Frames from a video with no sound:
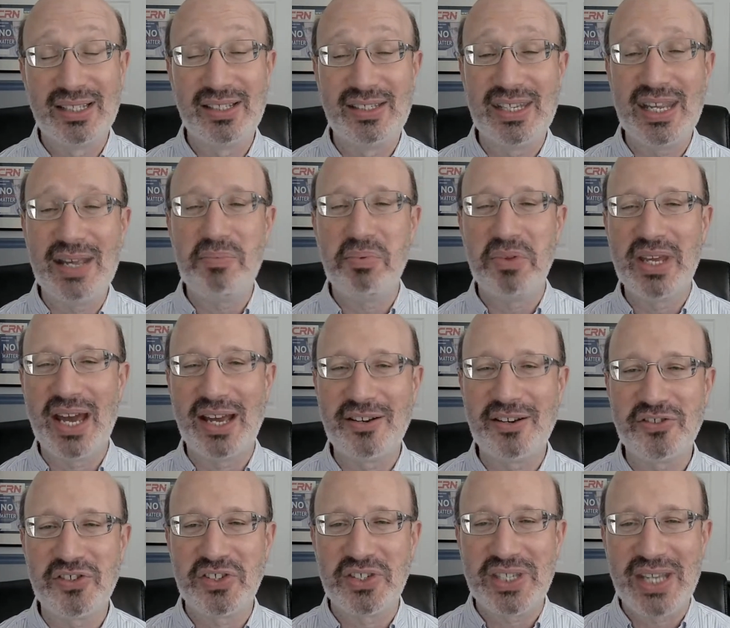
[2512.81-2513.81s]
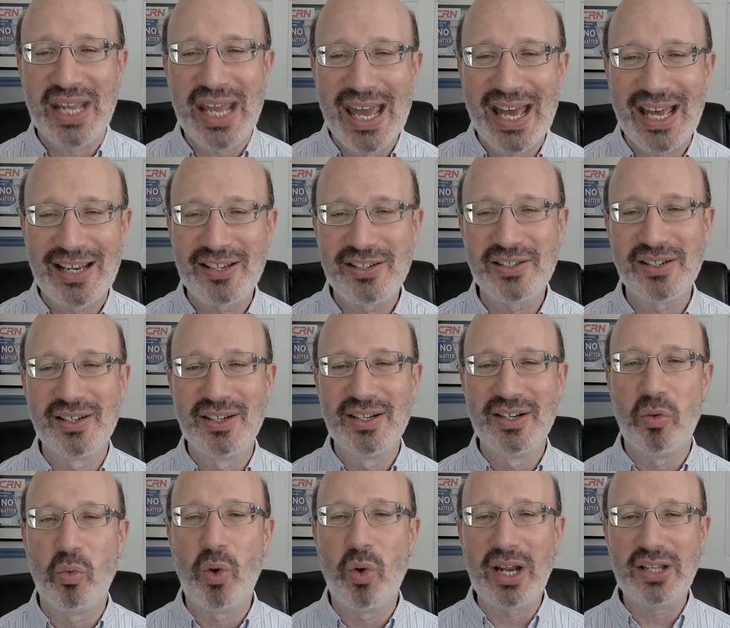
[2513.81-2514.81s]
deeply understand
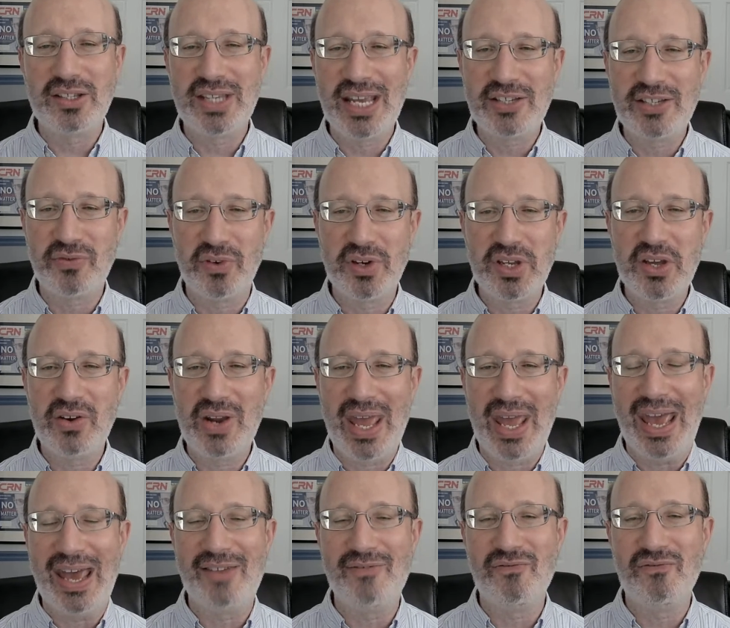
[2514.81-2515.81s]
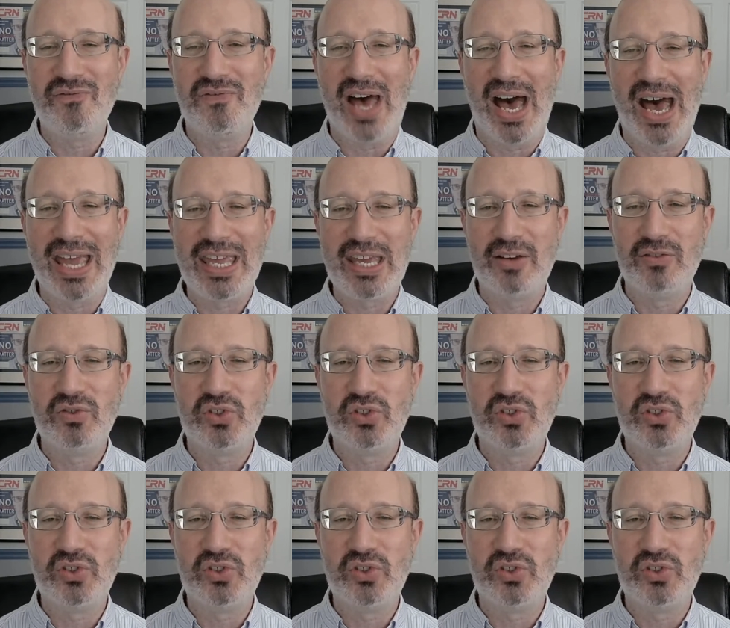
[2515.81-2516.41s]
what it takes for you to add value